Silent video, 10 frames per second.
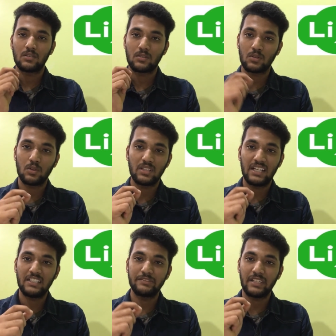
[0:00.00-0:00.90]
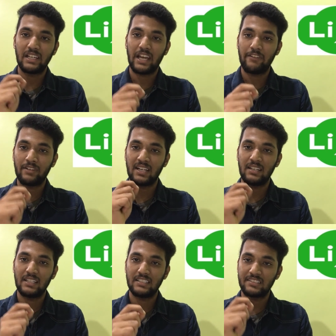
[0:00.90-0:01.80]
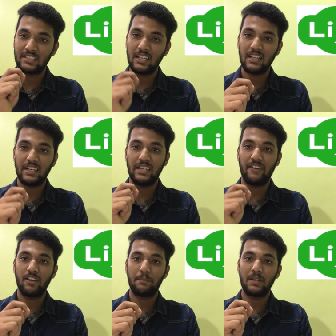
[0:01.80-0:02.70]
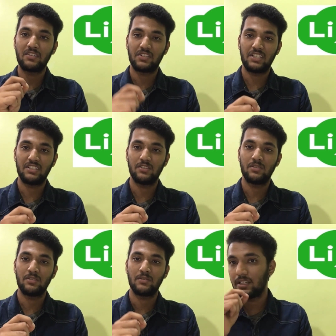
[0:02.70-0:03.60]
So that is why LiFi is still in developing stages.